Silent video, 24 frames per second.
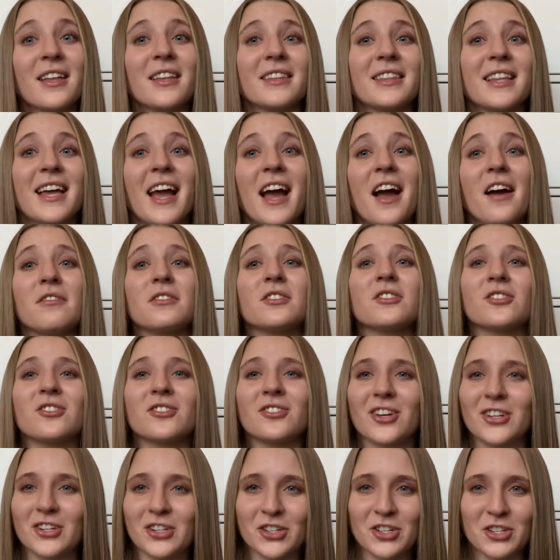They have
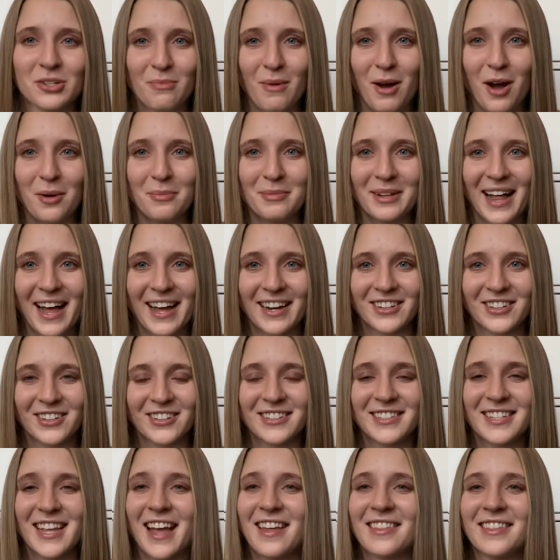such small
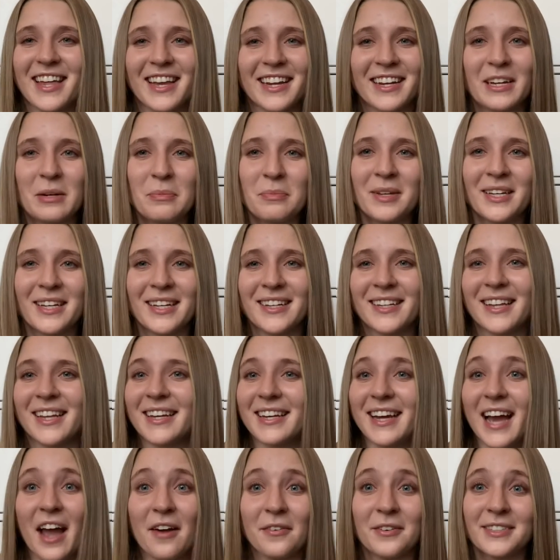bladders and they could pee
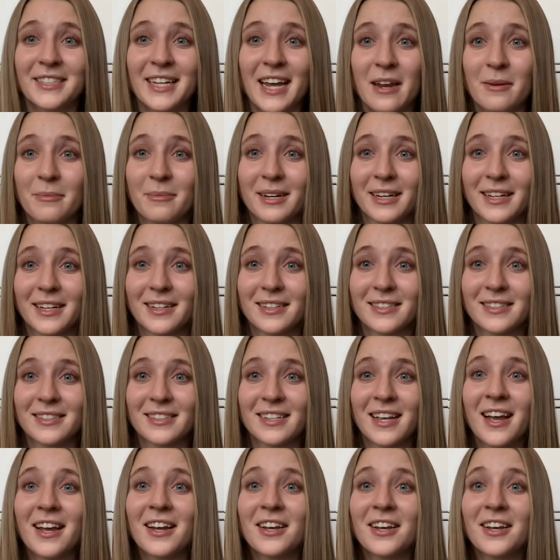like every 10 minutes.